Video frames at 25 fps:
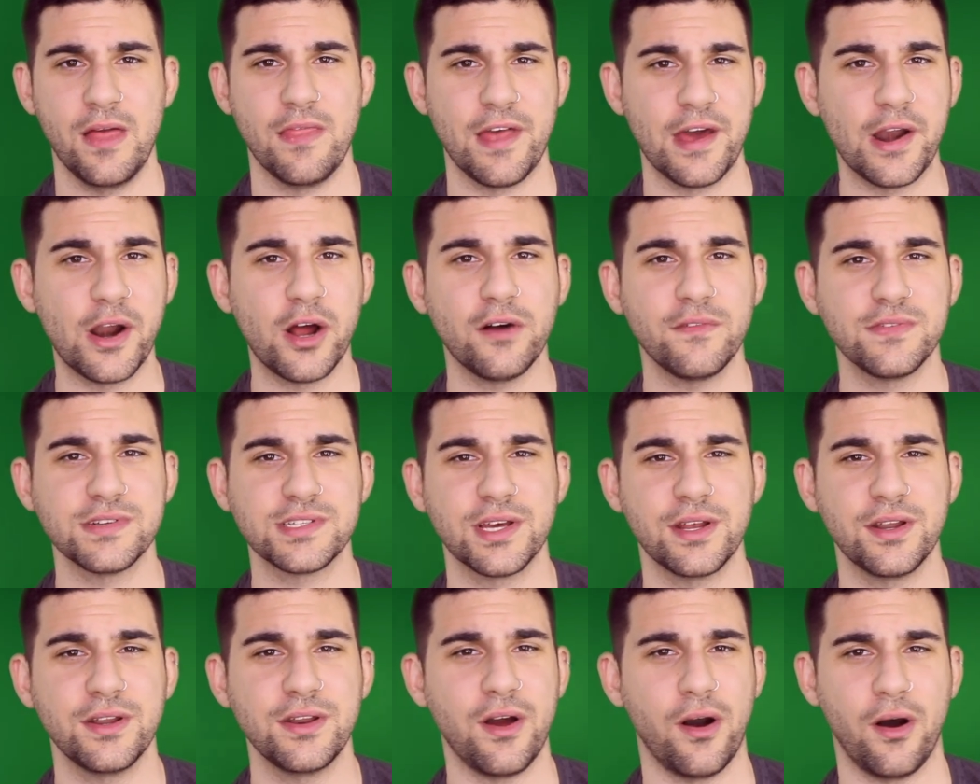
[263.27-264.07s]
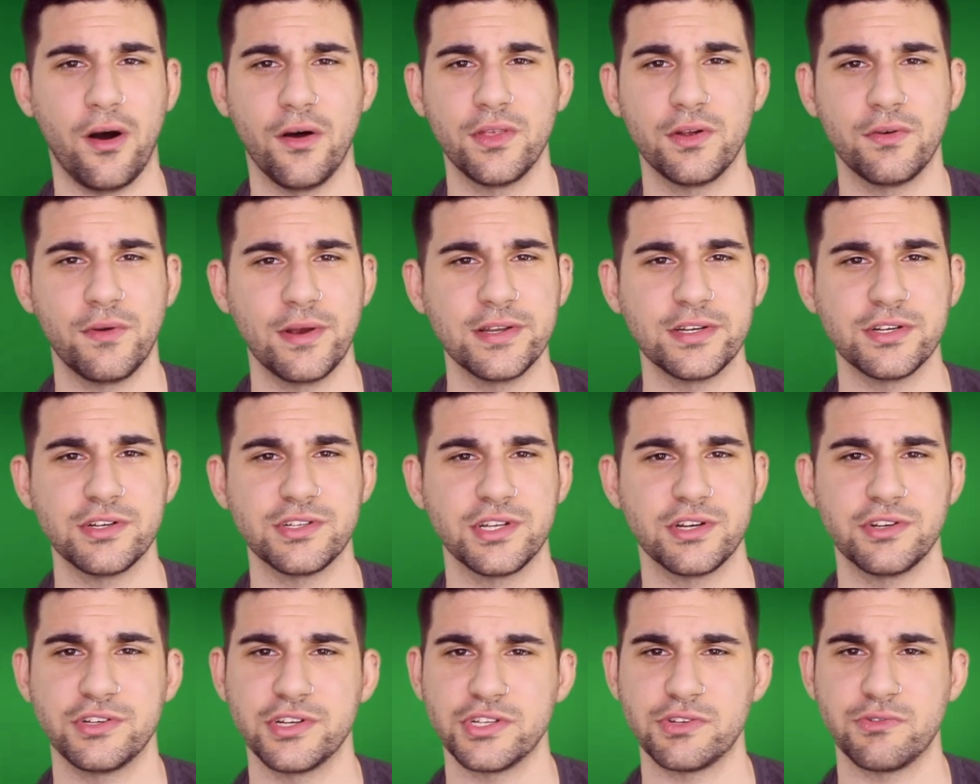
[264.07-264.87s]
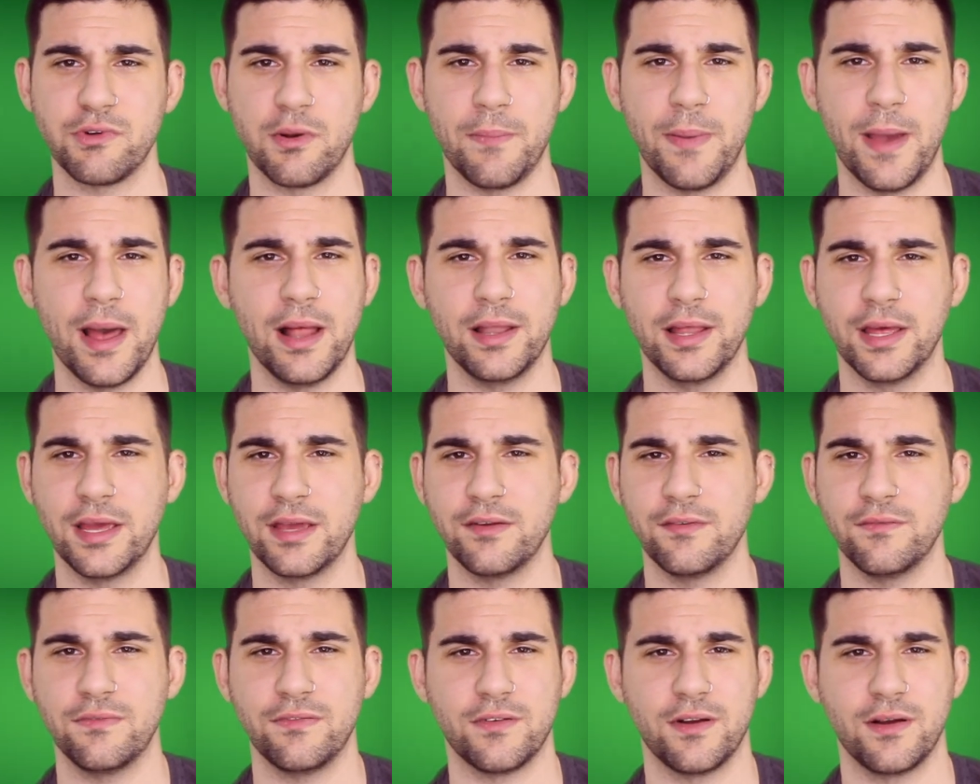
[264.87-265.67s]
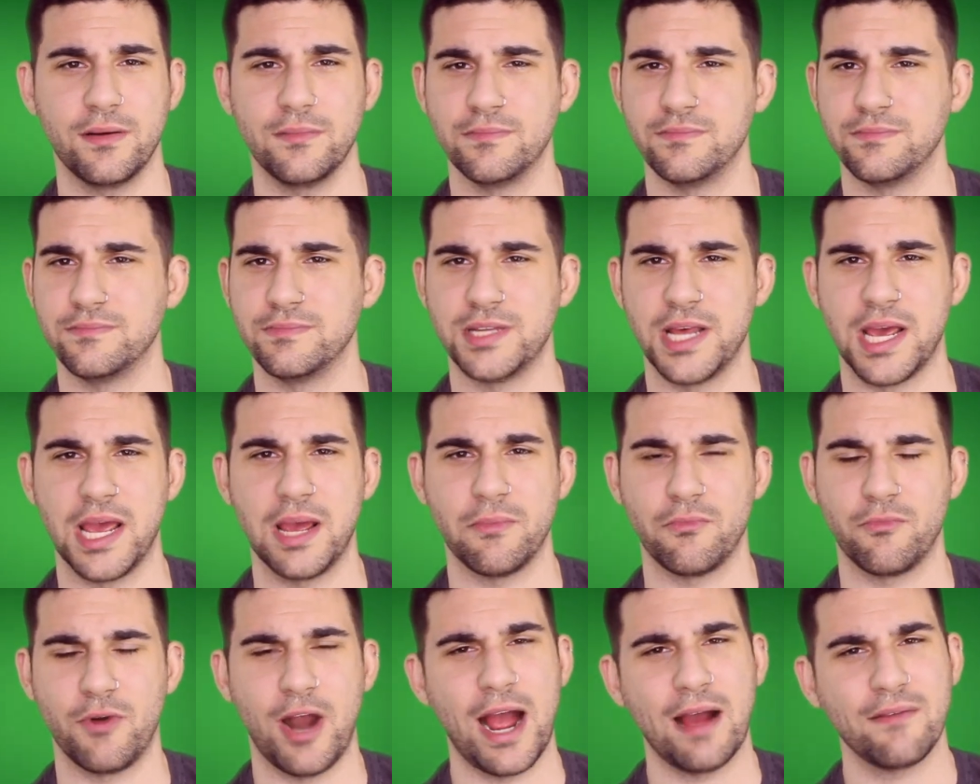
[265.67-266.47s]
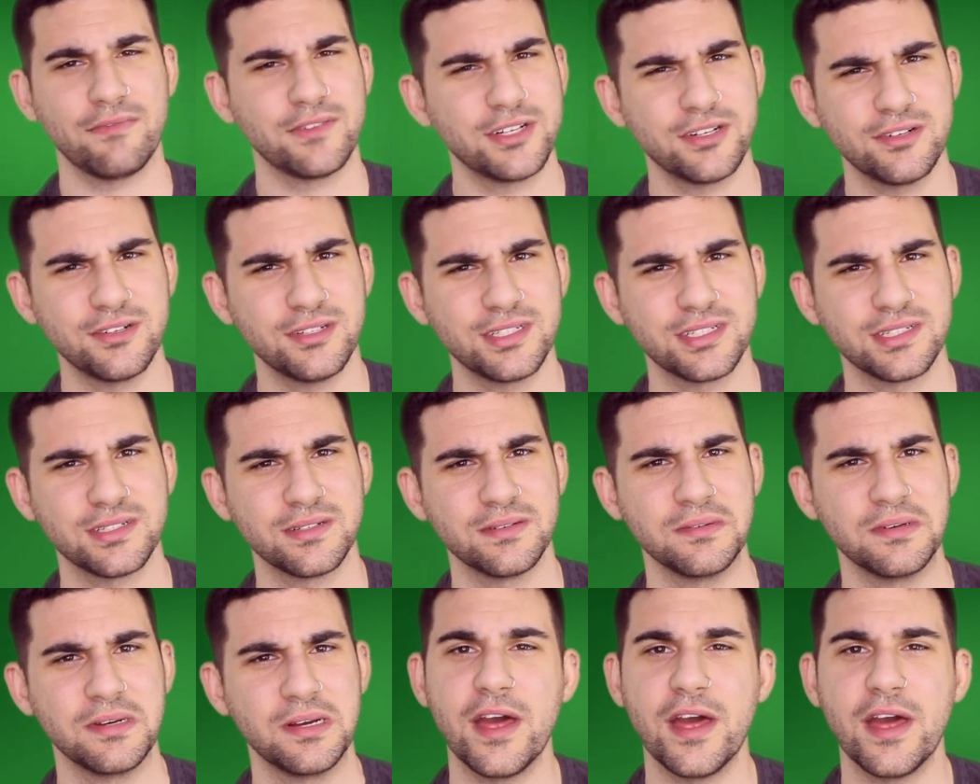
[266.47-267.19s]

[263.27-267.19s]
Then all of a sudden, all the Rangers are just rappelling from damn rafters.